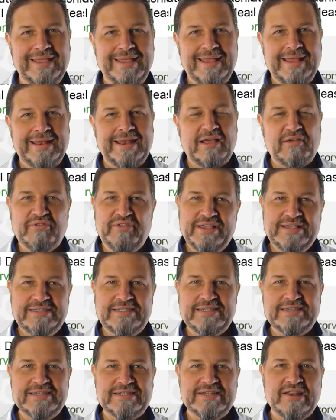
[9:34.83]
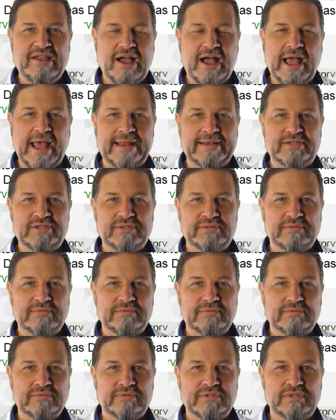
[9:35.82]
Now, this is not
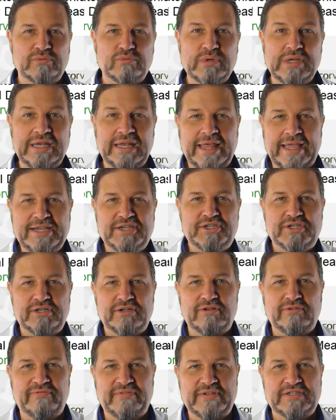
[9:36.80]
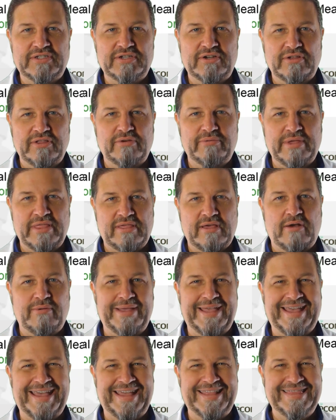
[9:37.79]
the relational visitor that we thought we
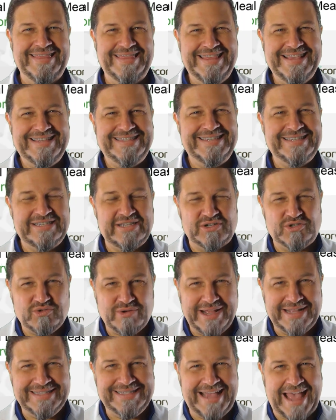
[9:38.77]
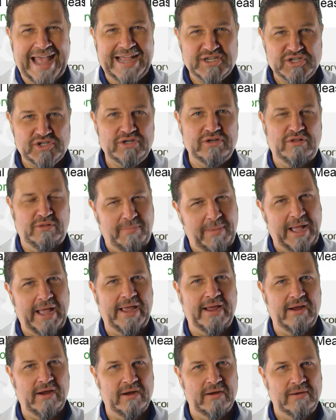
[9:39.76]
had. This is a transactional
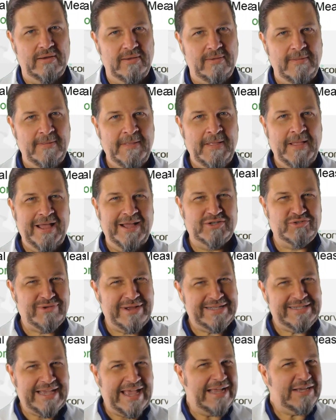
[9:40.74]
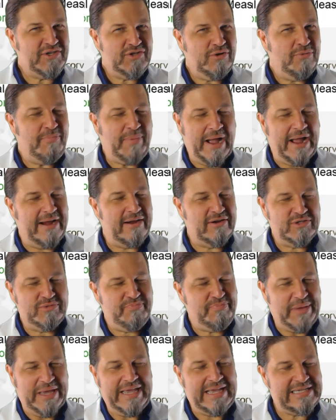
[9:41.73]
buyer. A transactional buyer's
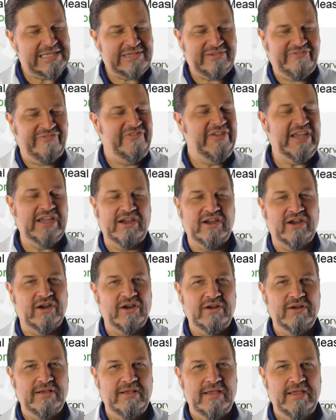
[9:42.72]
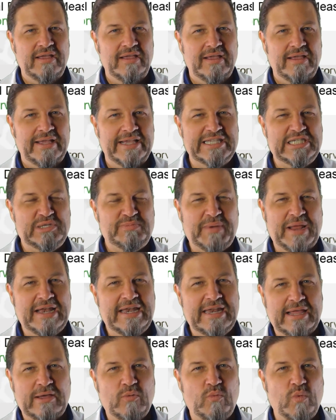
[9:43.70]
biggest fear is
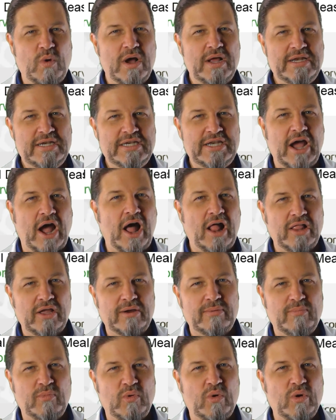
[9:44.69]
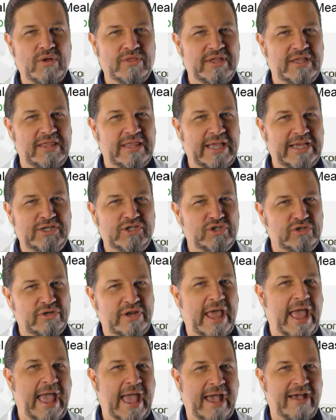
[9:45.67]
spending $1 more than they should
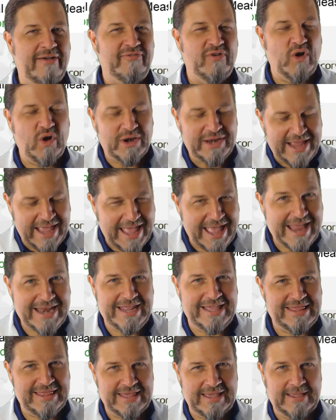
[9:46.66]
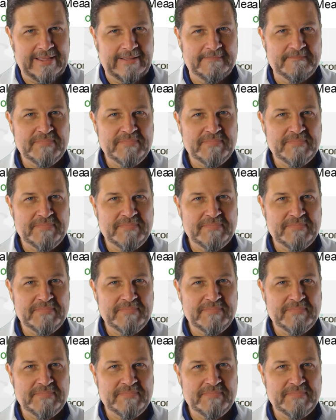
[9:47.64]
have on anything.